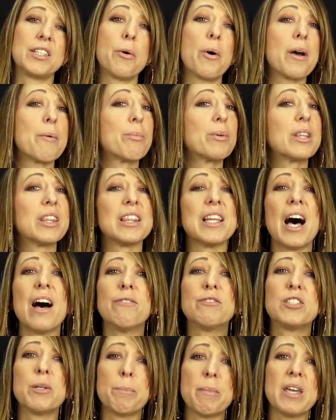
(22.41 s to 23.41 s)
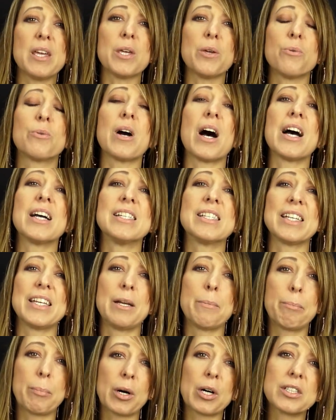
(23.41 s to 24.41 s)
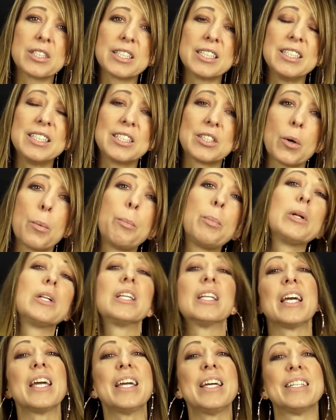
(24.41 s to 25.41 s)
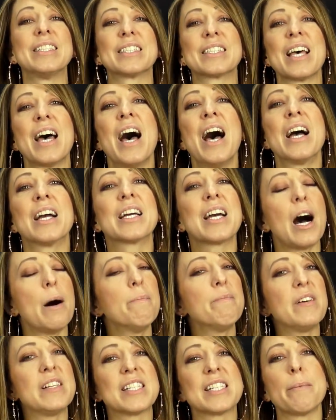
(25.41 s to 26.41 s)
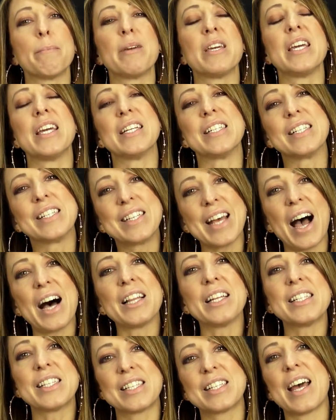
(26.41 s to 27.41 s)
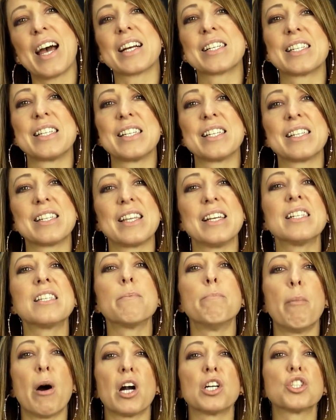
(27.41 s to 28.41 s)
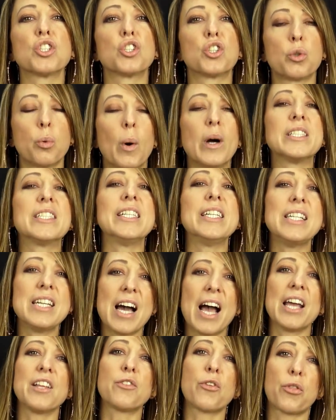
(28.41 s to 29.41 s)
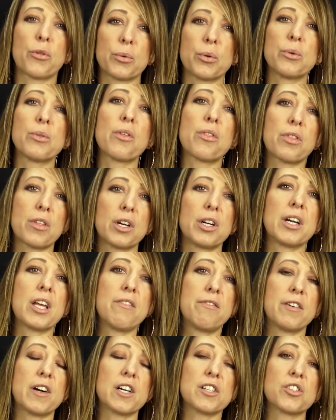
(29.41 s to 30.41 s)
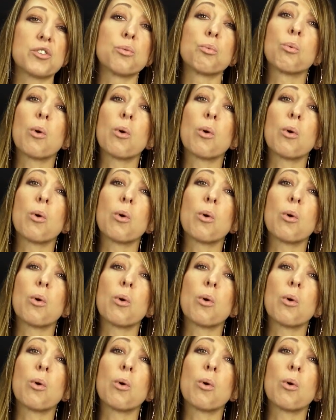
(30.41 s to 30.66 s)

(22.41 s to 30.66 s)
Now, I would love to meet you guys in person, so please come visit me in Dallas, Texas this March 29th through the 31st.